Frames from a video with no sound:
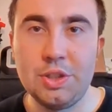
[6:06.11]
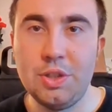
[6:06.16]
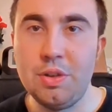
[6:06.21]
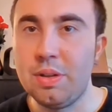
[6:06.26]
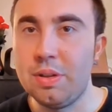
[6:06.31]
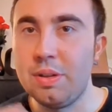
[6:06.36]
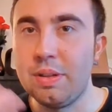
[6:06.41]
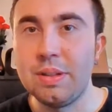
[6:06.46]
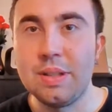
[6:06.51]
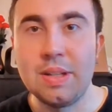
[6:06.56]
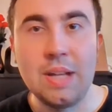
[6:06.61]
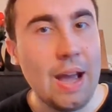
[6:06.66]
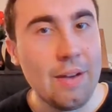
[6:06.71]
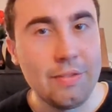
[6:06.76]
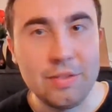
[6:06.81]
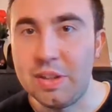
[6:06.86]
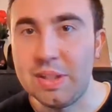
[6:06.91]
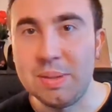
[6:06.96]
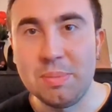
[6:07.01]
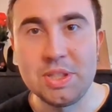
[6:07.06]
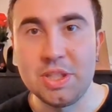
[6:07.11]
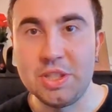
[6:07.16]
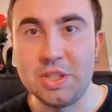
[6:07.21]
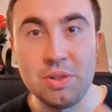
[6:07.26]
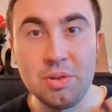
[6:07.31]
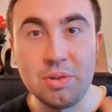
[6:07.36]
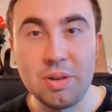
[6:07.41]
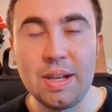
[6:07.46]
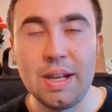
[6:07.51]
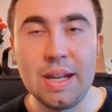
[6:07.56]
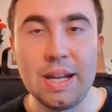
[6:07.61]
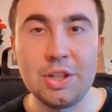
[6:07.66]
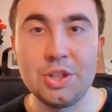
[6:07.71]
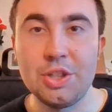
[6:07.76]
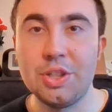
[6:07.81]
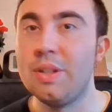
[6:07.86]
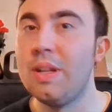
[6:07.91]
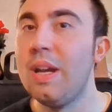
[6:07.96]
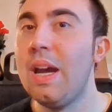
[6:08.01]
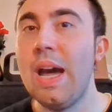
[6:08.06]
You can have those images in your
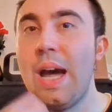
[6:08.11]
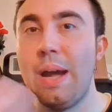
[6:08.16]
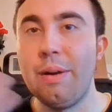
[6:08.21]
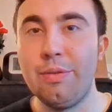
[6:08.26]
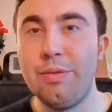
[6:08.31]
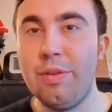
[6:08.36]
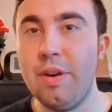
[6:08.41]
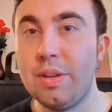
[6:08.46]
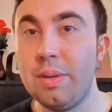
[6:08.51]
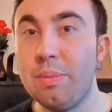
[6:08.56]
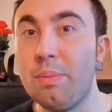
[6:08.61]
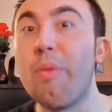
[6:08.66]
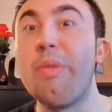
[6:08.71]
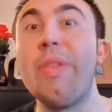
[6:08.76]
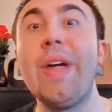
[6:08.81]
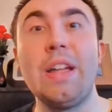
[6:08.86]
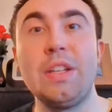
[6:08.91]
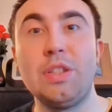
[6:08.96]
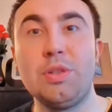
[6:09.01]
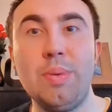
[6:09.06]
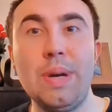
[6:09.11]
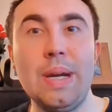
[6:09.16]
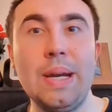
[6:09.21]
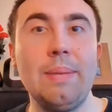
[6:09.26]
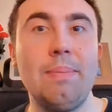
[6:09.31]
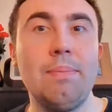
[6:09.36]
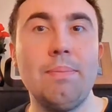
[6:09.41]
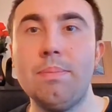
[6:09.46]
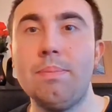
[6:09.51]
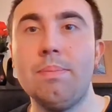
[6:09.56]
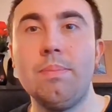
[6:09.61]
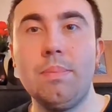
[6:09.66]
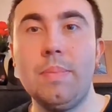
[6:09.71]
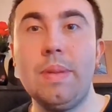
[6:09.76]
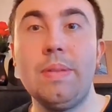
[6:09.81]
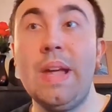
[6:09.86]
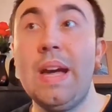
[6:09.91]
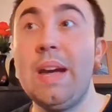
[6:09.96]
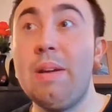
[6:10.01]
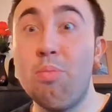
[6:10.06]
collection and refer to them. Well,
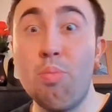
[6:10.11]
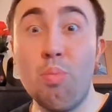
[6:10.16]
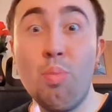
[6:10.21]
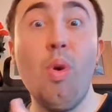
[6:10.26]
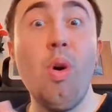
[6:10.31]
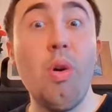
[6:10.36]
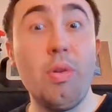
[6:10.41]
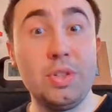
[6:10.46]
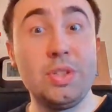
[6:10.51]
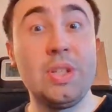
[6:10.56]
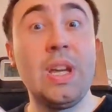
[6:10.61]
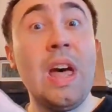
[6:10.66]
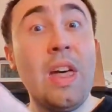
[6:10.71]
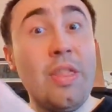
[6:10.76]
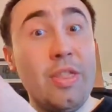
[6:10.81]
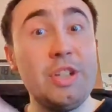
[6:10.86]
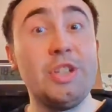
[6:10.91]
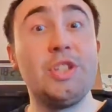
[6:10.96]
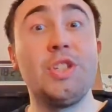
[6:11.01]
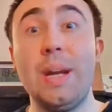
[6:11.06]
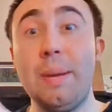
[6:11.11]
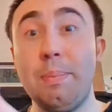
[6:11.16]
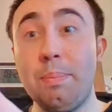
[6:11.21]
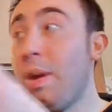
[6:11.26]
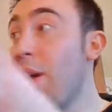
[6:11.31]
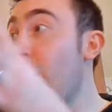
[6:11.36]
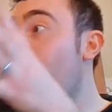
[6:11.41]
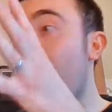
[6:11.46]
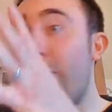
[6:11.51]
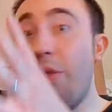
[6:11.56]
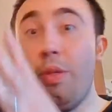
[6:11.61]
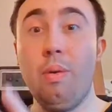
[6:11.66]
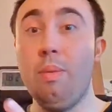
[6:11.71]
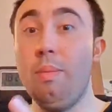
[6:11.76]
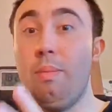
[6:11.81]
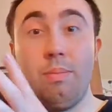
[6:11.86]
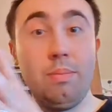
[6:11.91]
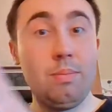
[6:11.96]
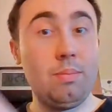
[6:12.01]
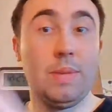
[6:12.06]
that was the ship that
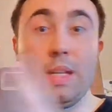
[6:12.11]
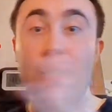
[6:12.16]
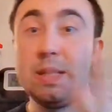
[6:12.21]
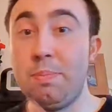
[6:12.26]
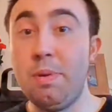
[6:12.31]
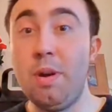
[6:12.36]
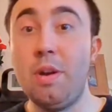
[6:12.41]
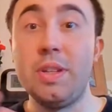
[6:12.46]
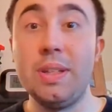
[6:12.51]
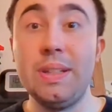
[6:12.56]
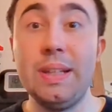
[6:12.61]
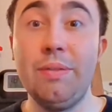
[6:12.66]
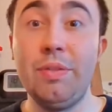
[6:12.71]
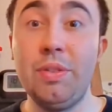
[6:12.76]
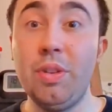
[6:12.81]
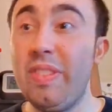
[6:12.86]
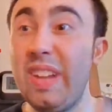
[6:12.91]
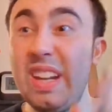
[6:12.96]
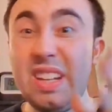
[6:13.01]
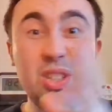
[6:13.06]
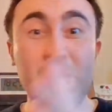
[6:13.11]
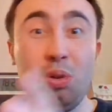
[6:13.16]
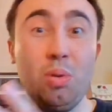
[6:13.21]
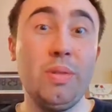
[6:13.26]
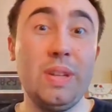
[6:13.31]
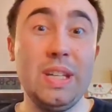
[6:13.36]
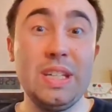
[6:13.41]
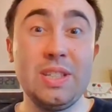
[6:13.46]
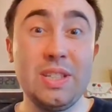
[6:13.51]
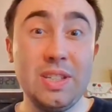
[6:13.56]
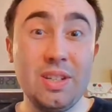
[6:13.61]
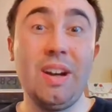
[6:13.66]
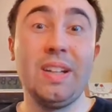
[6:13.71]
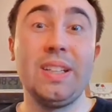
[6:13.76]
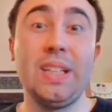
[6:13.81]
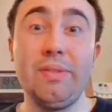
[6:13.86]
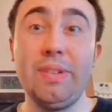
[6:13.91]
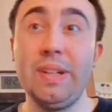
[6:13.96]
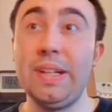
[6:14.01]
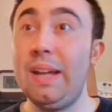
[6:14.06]
this person lived on. They saw this site
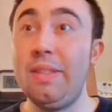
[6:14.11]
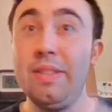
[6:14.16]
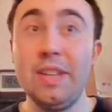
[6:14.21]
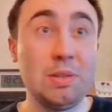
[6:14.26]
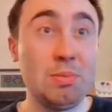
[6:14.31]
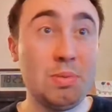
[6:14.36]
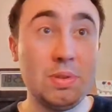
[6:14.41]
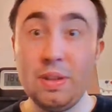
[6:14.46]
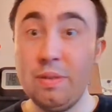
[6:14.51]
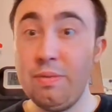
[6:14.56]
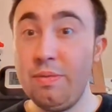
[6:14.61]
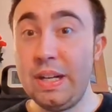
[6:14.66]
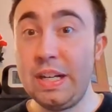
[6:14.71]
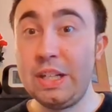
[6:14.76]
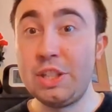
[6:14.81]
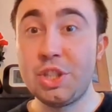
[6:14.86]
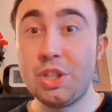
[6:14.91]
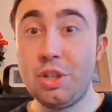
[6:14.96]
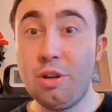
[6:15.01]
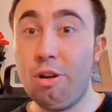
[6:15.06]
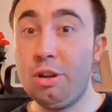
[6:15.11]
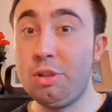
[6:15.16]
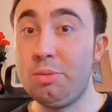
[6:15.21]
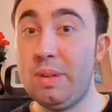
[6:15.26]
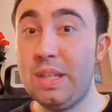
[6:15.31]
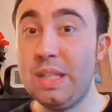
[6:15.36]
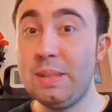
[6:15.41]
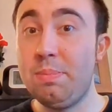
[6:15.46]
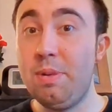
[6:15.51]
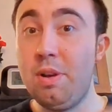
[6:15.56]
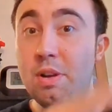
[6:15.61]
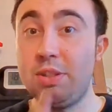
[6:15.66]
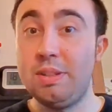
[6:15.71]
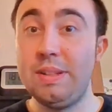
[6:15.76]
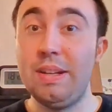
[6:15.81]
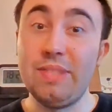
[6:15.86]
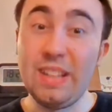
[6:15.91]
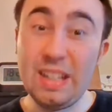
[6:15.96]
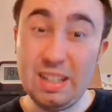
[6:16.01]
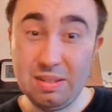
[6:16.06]
every day. This was the village church where this person
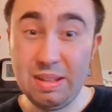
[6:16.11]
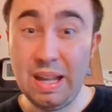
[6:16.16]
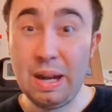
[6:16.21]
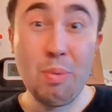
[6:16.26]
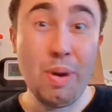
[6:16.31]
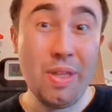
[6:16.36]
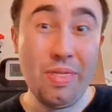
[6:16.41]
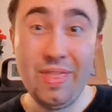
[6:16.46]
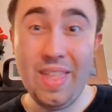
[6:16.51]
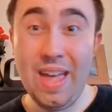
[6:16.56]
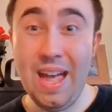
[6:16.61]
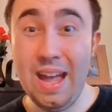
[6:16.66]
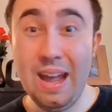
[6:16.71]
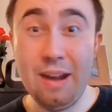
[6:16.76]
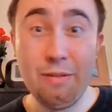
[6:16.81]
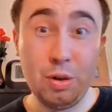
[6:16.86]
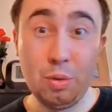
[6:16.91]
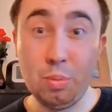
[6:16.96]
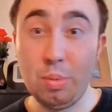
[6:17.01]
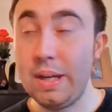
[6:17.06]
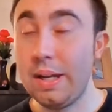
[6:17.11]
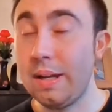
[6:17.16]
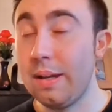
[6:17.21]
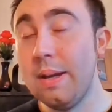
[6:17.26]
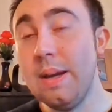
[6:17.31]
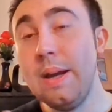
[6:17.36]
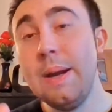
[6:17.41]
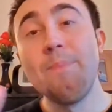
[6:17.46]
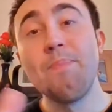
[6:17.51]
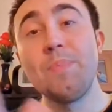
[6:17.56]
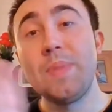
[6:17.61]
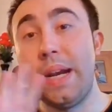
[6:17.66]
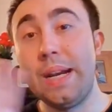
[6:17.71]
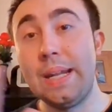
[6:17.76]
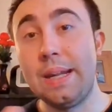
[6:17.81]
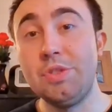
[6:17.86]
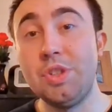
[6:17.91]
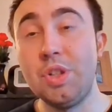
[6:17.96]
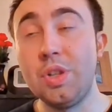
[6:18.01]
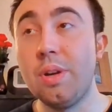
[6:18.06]
lived. They went there every week, and it
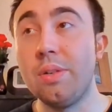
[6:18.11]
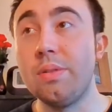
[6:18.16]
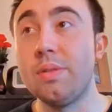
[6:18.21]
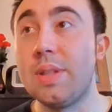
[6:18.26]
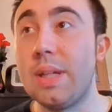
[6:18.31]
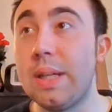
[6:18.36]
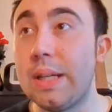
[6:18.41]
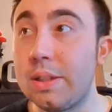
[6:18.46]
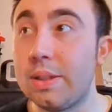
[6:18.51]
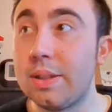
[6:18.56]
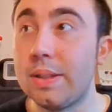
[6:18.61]
gives you context.